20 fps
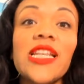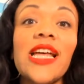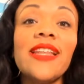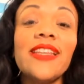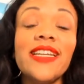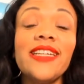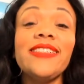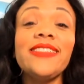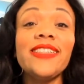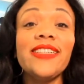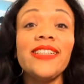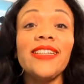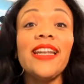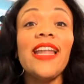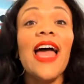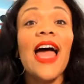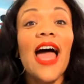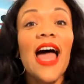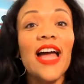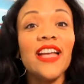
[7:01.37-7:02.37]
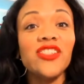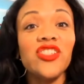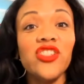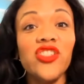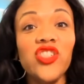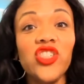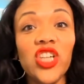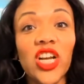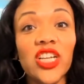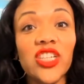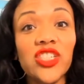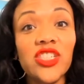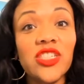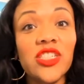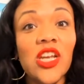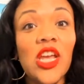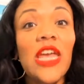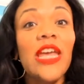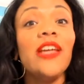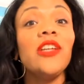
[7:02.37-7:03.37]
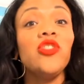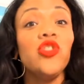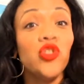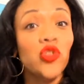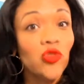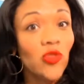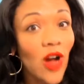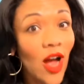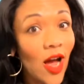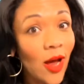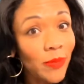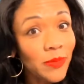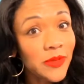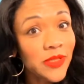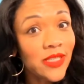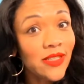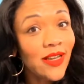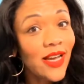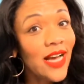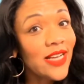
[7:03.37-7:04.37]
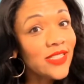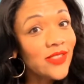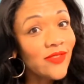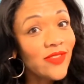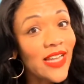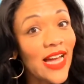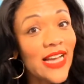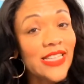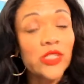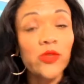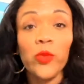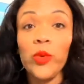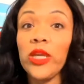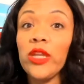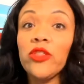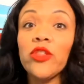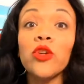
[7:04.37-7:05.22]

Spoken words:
that LinkedIn has just dropped as of last week.